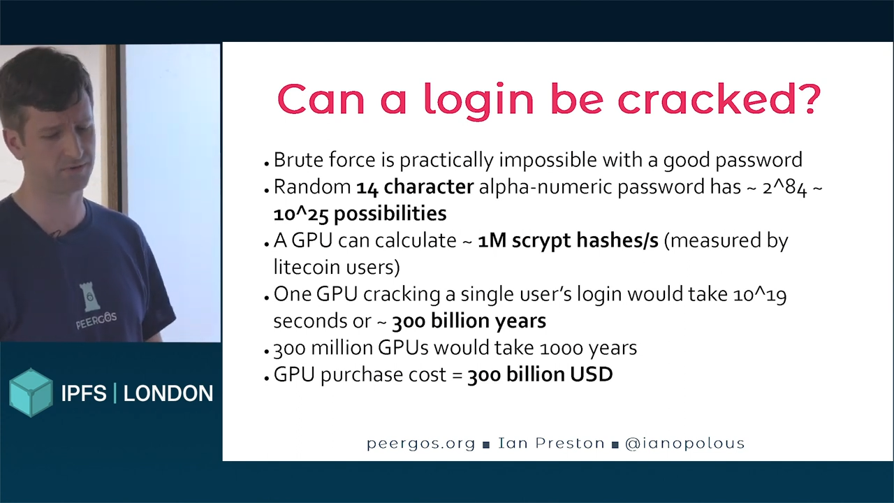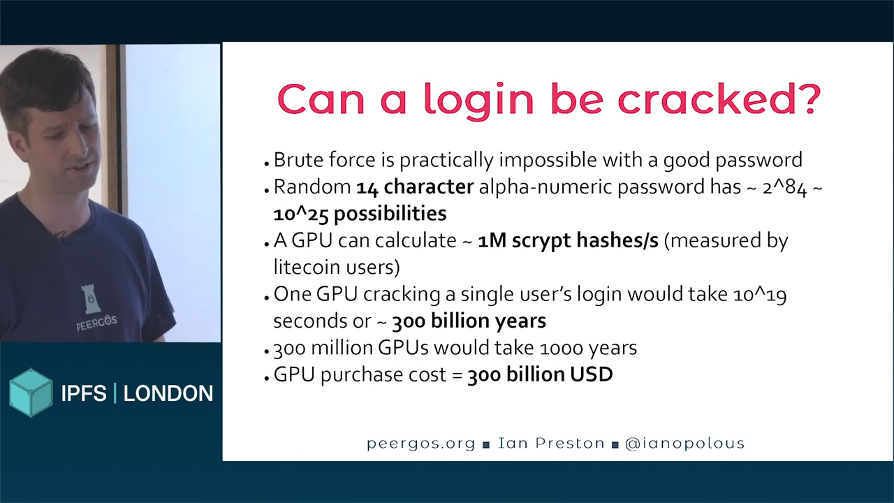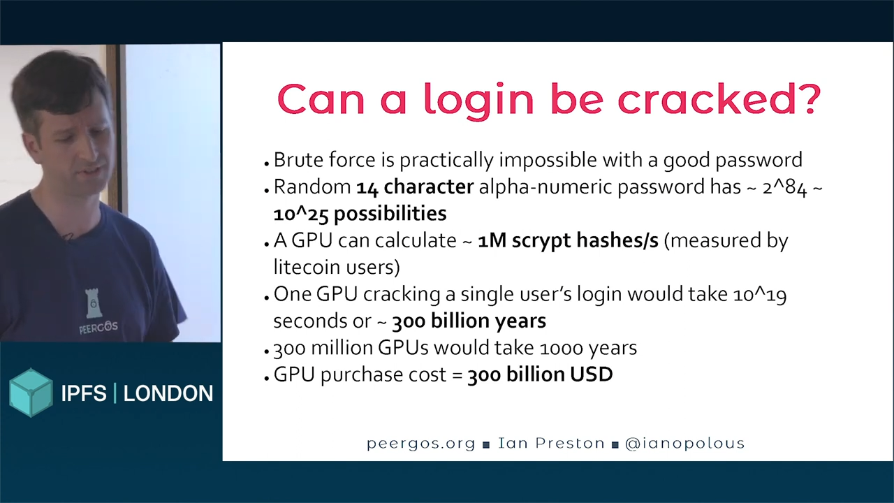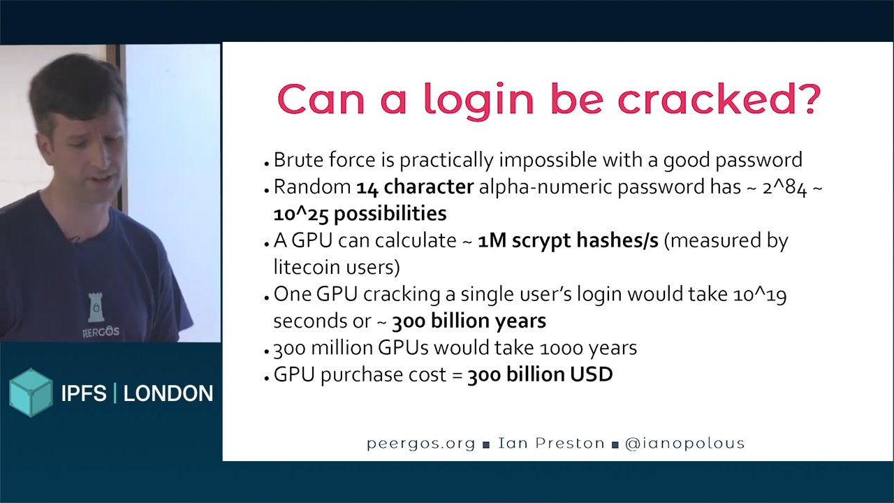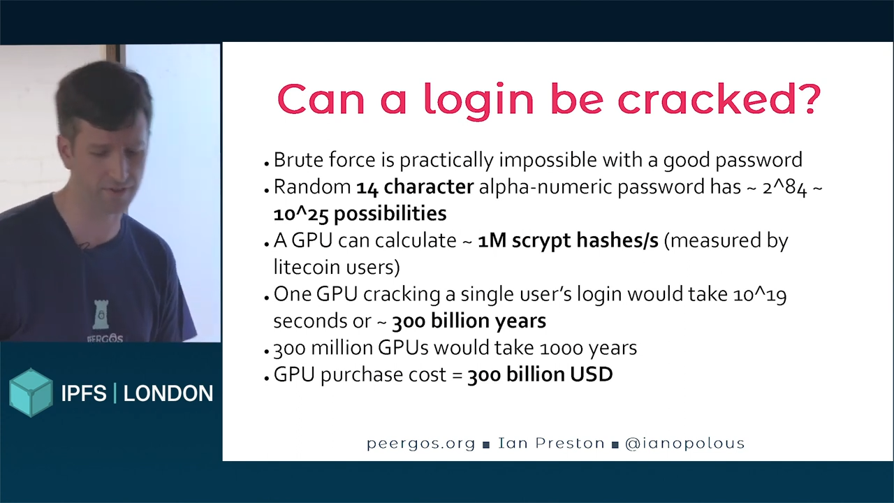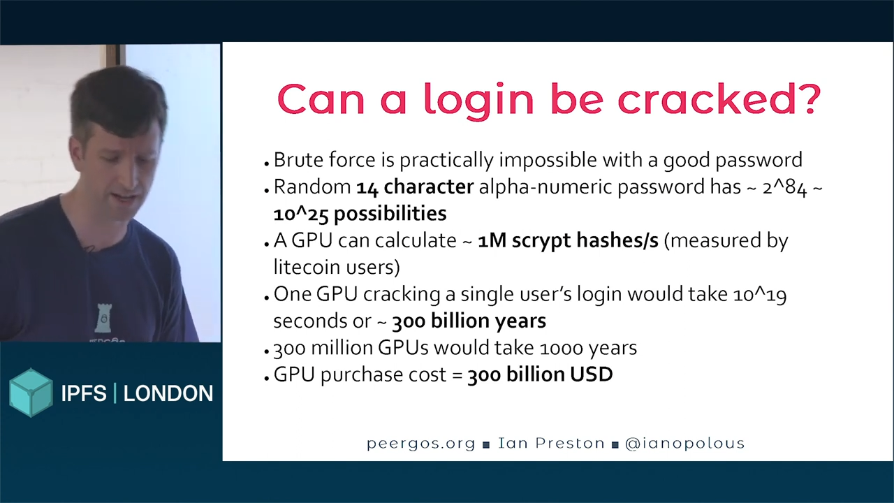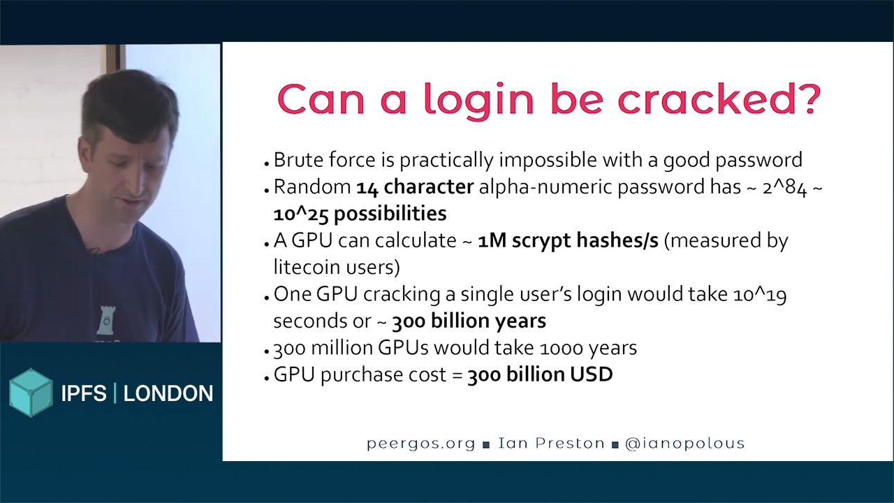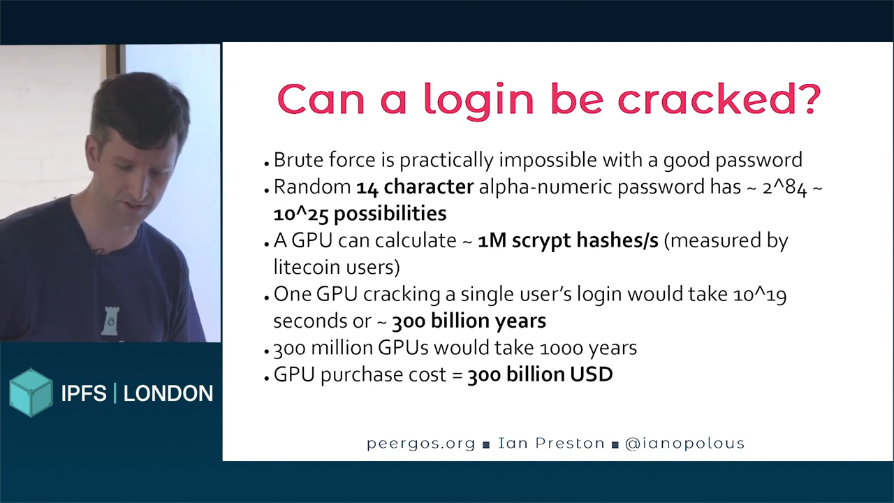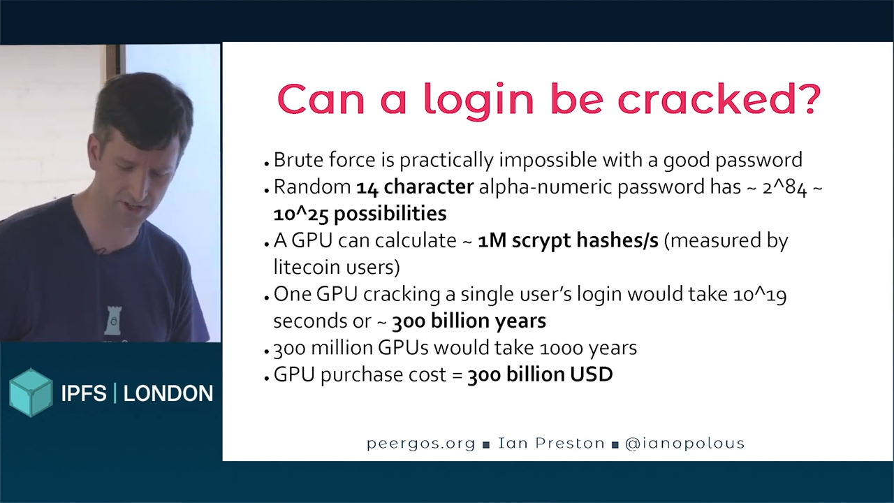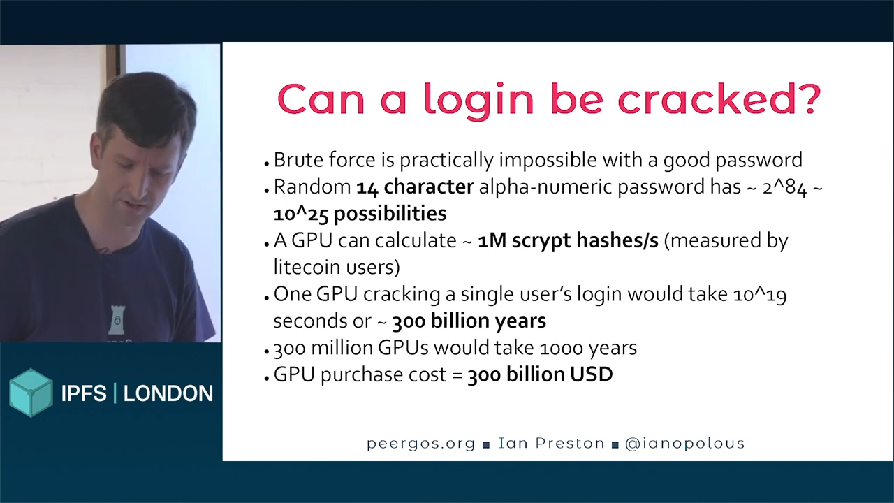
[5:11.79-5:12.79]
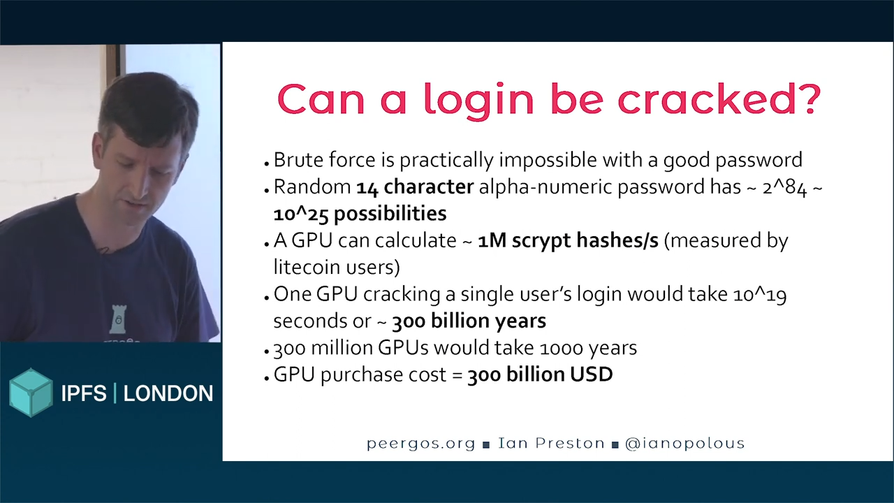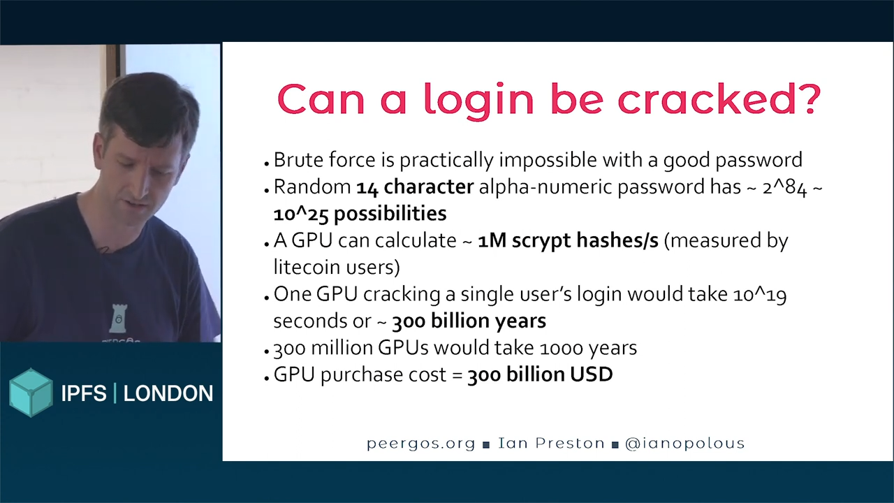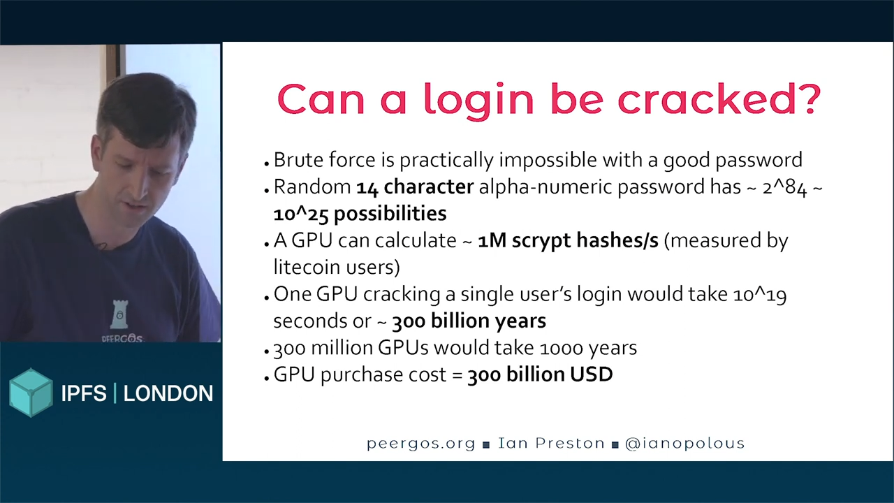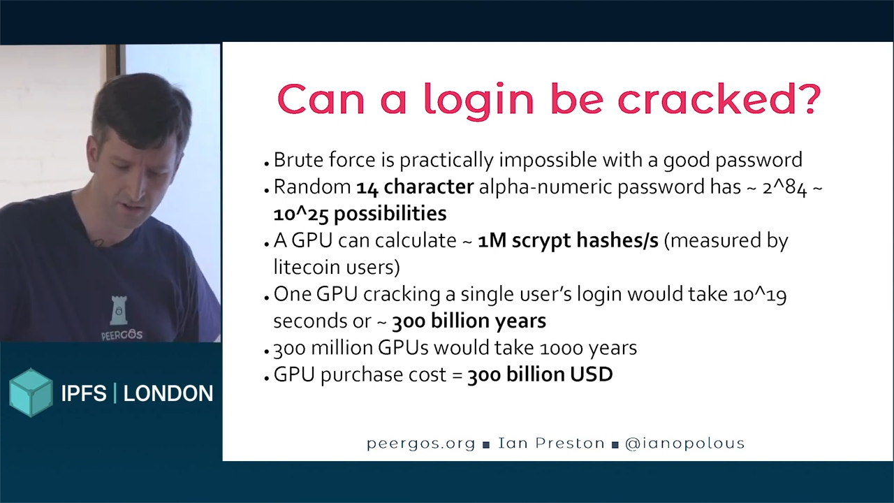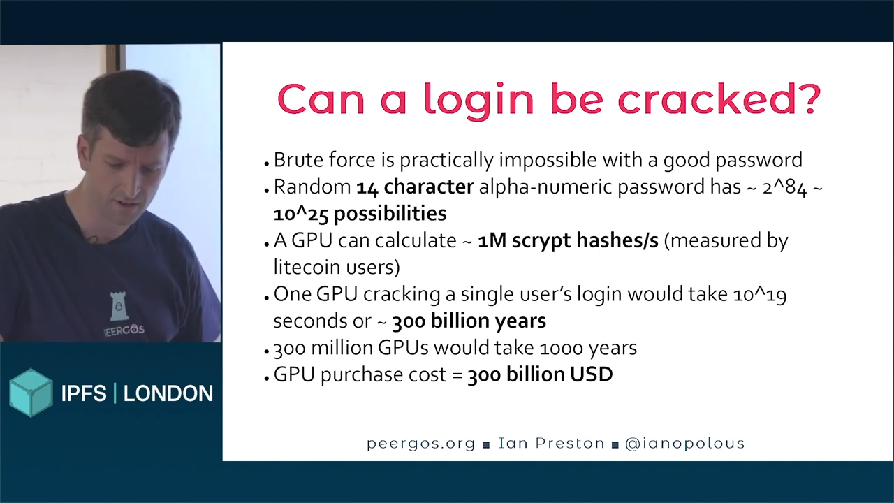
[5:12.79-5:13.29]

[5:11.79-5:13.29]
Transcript: it would still take 1,000 years.